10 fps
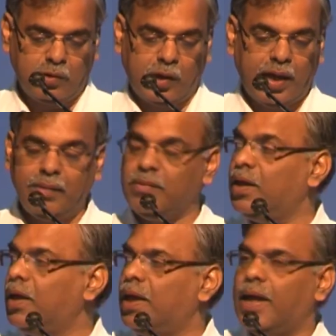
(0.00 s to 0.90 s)
Okay?
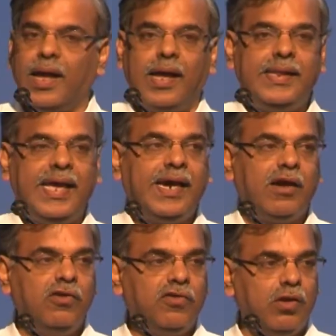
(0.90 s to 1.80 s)
The
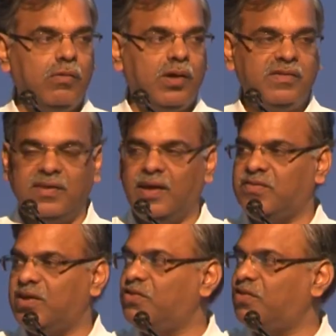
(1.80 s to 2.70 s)
control was
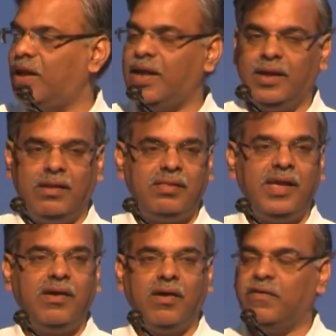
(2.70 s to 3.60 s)
essentially,
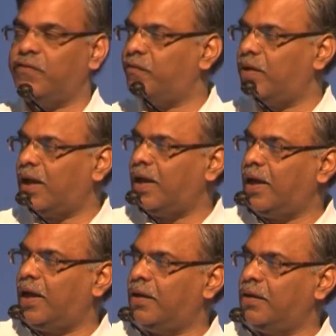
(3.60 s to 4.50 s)
think of,
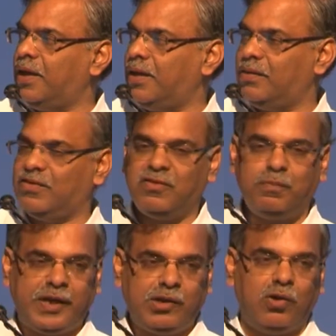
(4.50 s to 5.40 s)
this is
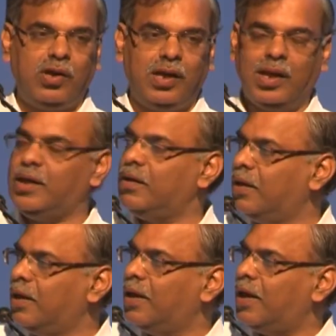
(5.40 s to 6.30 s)
pictorially,
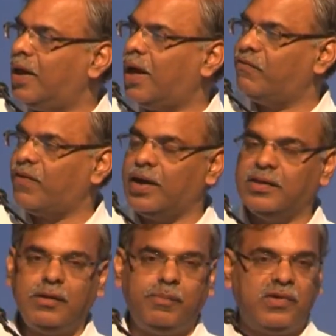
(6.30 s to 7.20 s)

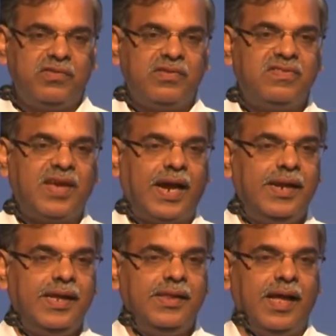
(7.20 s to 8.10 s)
another person
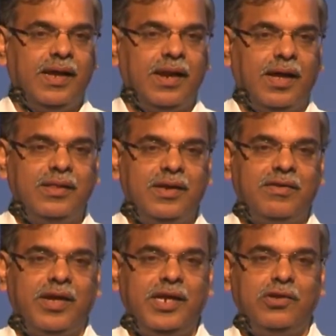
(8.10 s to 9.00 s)
standing there and then
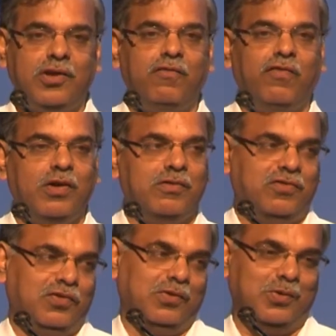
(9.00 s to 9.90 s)
trying to
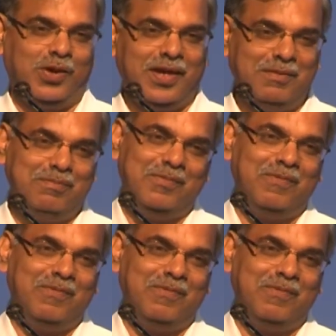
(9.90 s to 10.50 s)
influence you, okay?